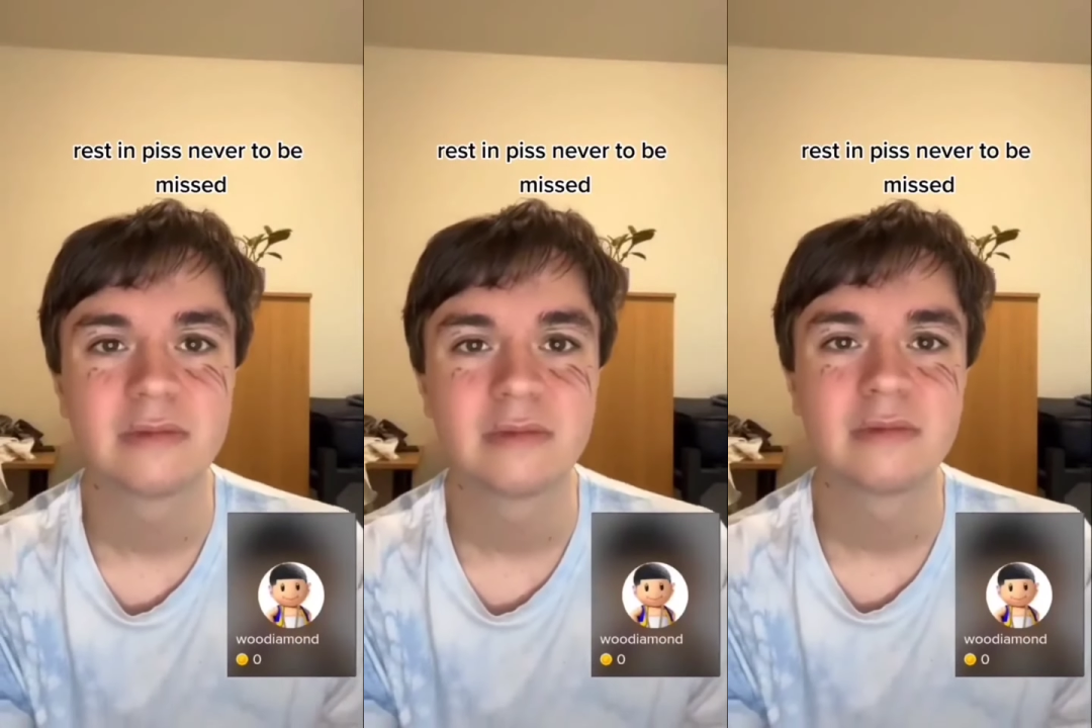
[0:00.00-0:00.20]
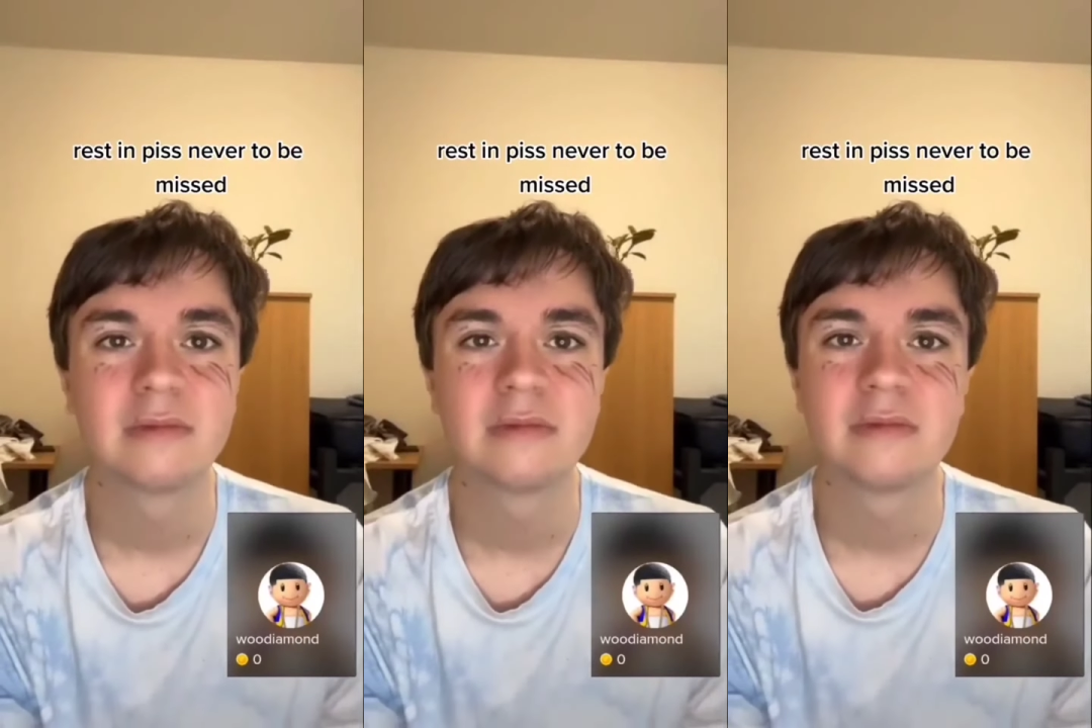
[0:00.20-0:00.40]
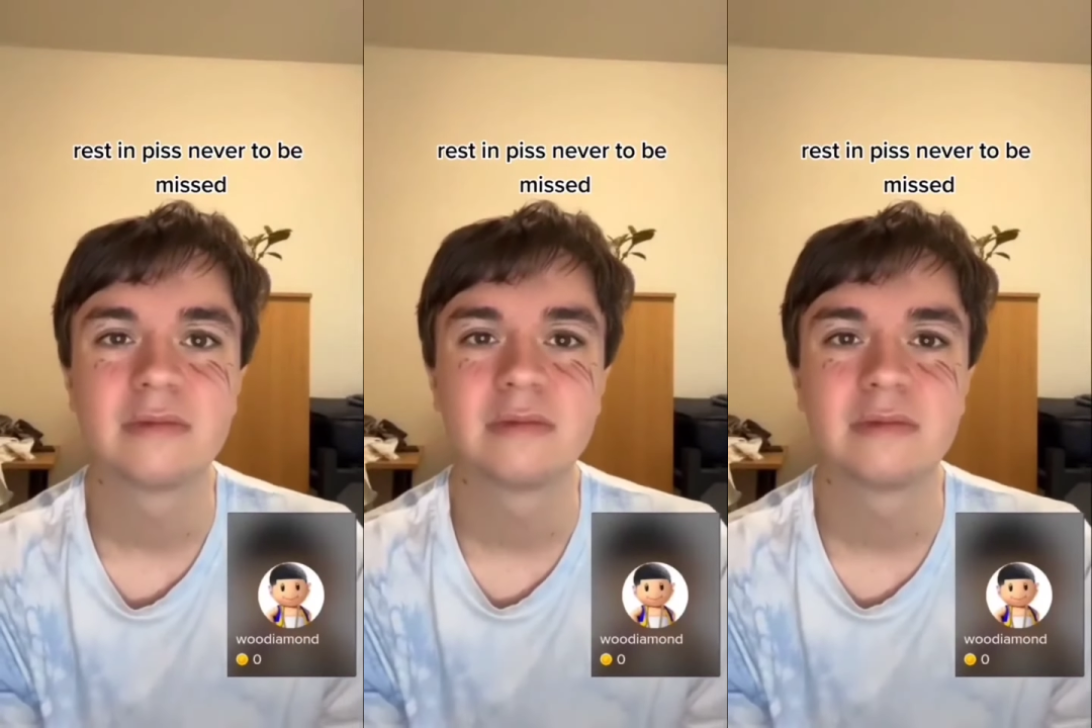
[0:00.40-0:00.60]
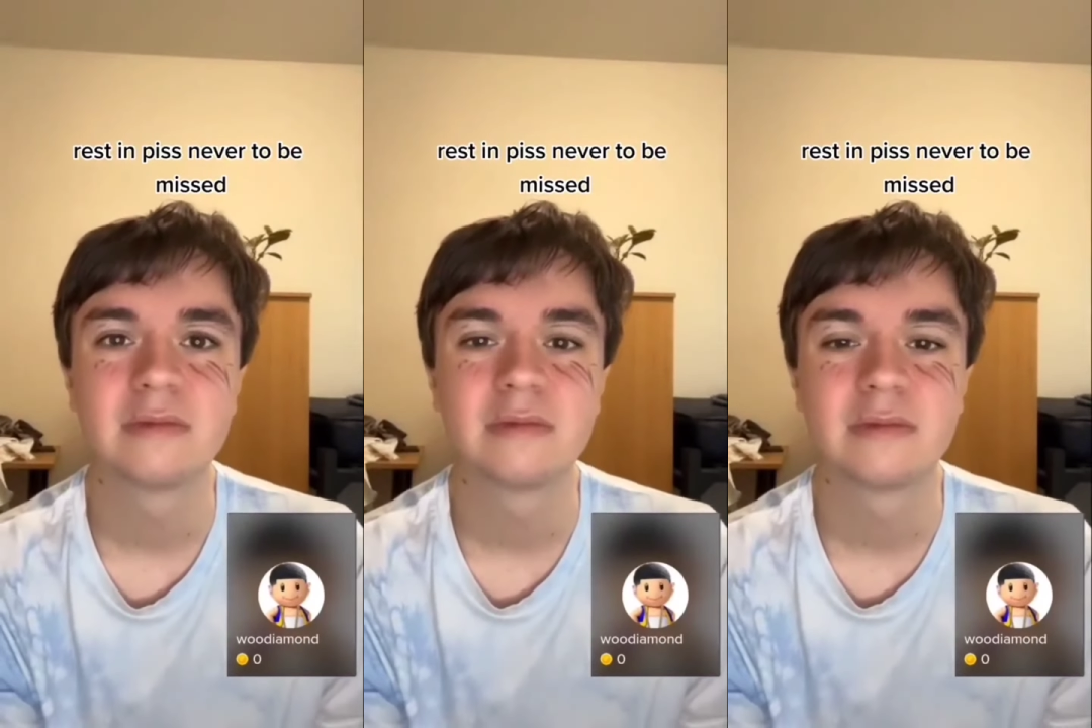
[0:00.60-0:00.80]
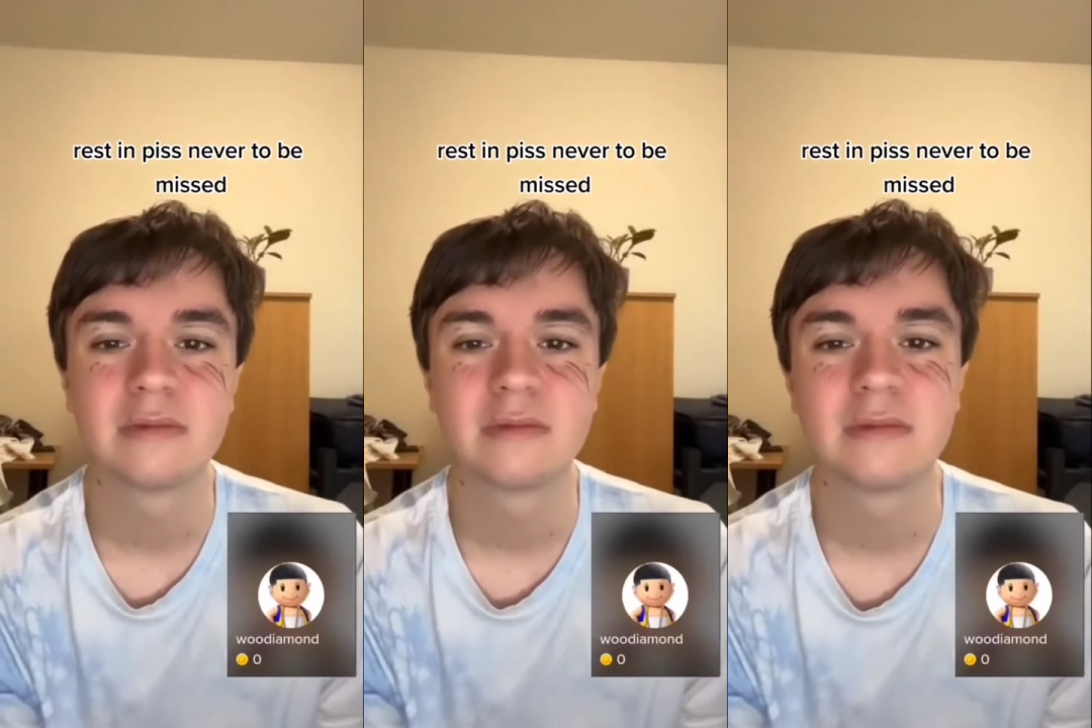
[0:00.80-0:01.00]
vegan
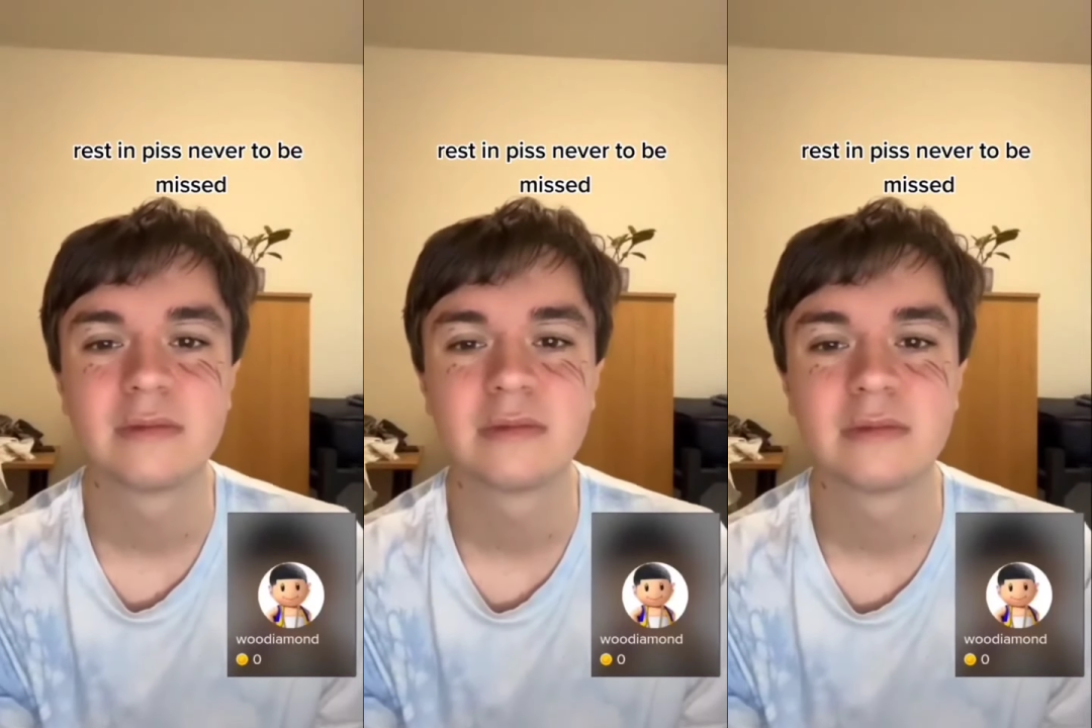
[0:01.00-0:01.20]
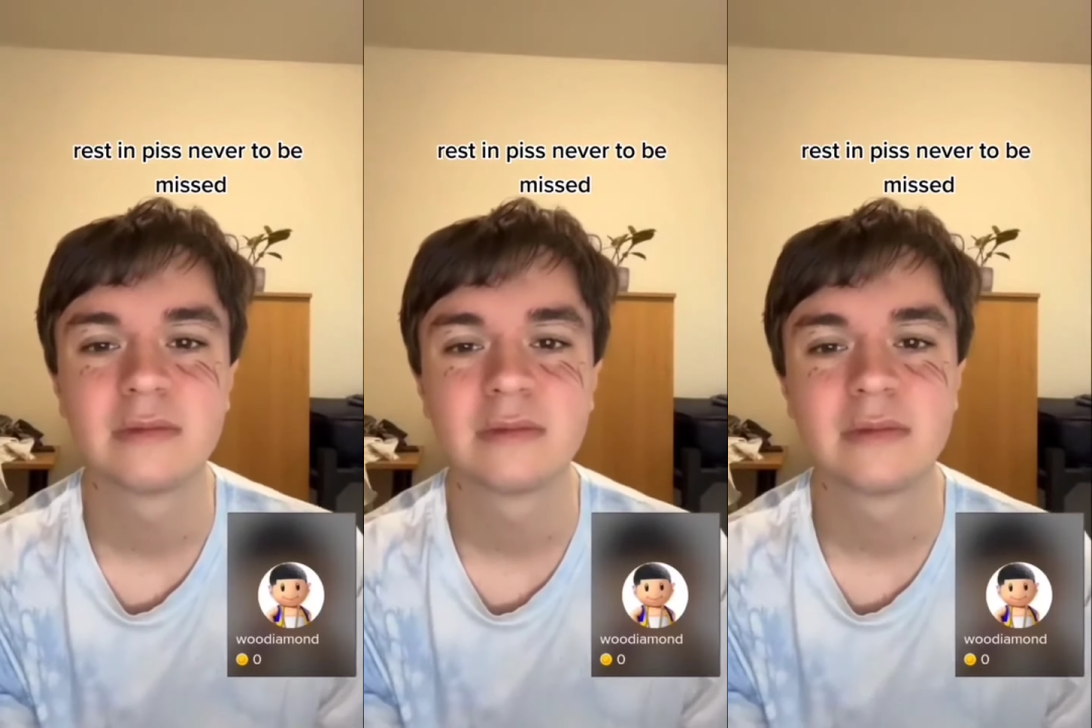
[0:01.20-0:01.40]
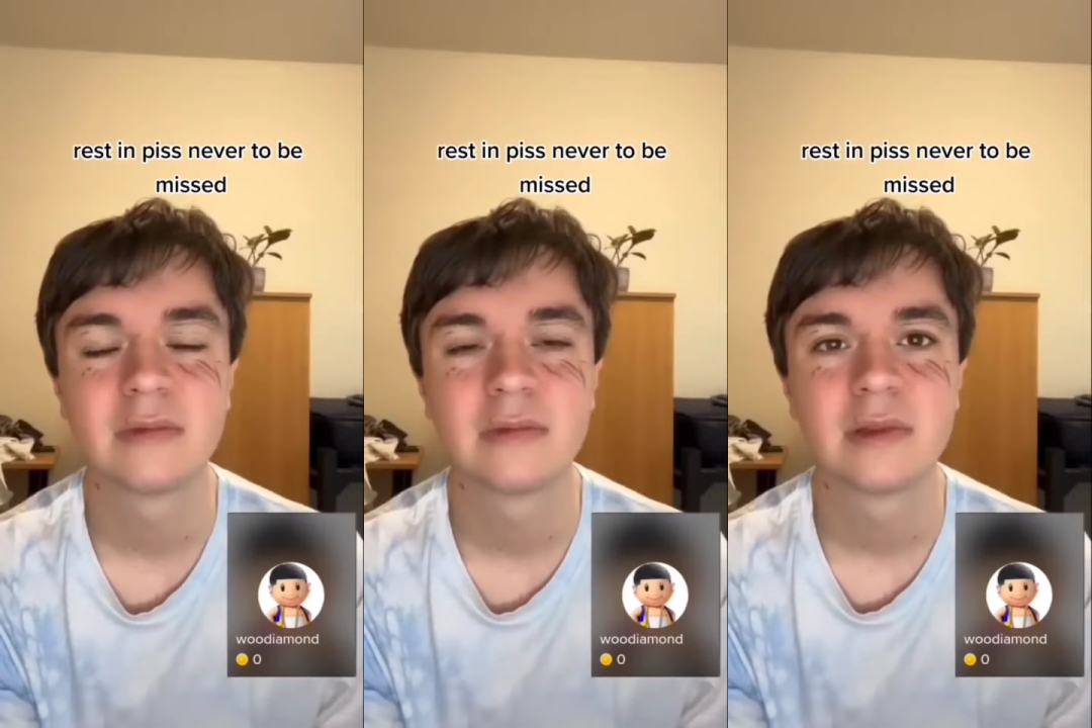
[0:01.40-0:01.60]
again? I forgot.